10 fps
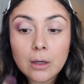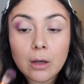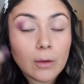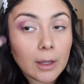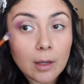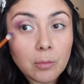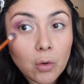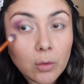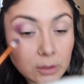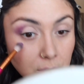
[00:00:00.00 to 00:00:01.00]
Okay, I'm
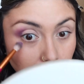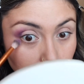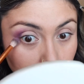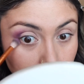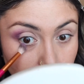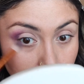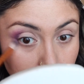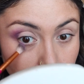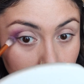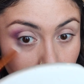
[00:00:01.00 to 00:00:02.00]
going to use
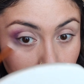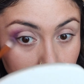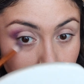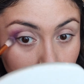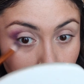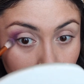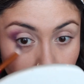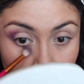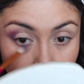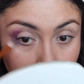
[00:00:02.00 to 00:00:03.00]
this as the
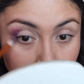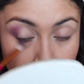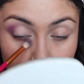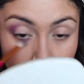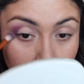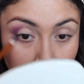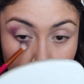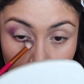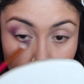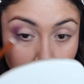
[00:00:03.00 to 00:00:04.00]
transition
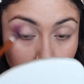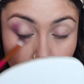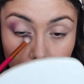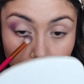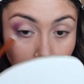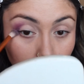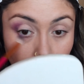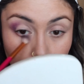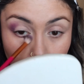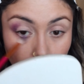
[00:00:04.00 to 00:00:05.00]
shade, so I'm going to blow
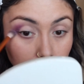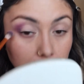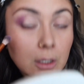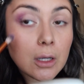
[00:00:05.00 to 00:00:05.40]
it out